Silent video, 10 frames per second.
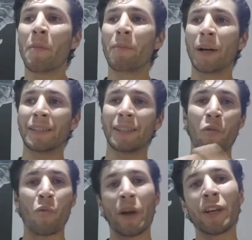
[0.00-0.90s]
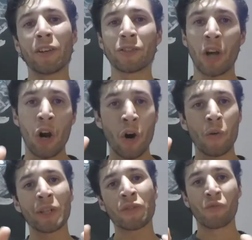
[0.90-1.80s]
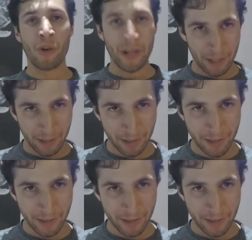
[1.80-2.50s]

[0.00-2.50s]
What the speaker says: But whales are always running.